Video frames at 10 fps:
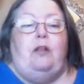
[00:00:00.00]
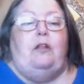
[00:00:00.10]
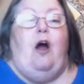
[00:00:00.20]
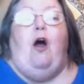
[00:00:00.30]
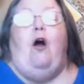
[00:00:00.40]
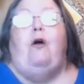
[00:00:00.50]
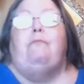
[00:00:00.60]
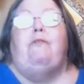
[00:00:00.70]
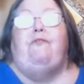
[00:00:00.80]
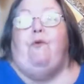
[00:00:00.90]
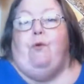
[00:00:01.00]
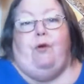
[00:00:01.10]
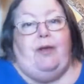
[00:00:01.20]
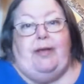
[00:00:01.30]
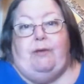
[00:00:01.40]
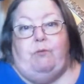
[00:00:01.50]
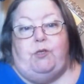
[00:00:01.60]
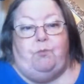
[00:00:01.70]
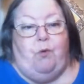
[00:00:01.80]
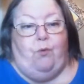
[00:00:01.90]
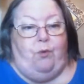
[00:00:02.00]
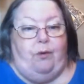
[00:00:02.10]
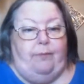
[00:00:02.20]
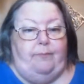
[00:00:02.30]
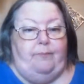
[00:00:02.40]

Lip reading: long before he was born.